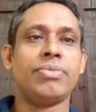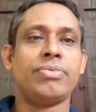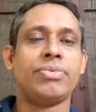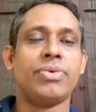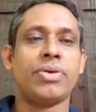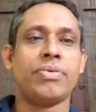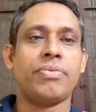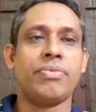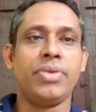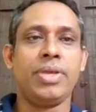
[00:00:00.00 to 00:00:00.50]

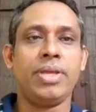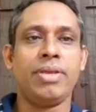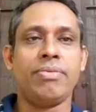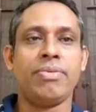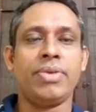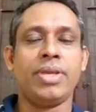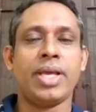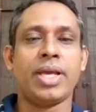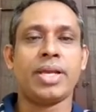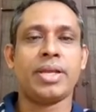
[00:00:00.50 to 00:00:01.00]
for v,
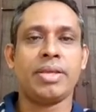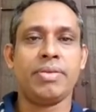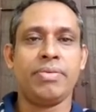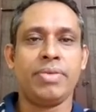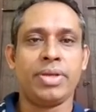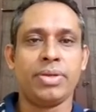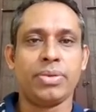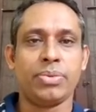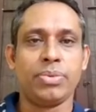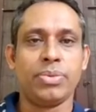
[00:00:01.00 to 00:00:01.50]
we are
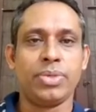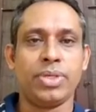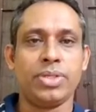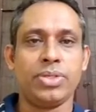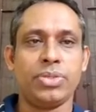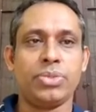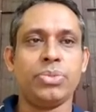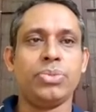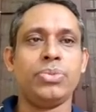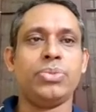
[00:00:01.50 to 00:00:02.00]
giving root
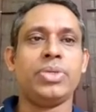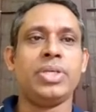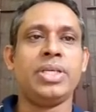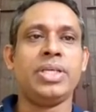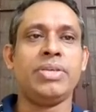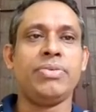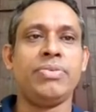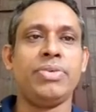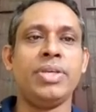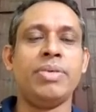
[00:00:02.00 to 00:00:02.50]
2
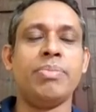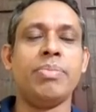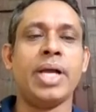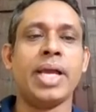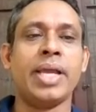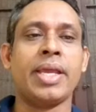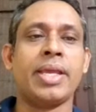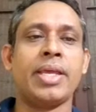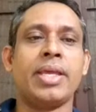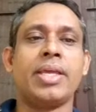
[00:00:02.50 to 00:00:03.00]
EV
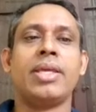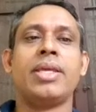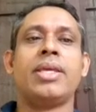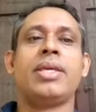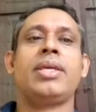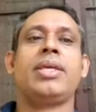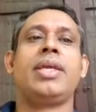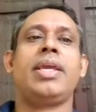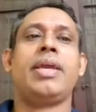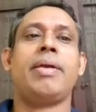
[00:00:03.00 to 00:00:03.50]
by
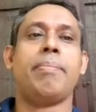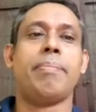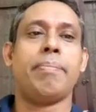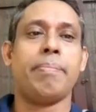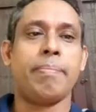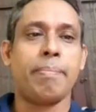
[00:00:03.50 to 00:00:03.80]
m.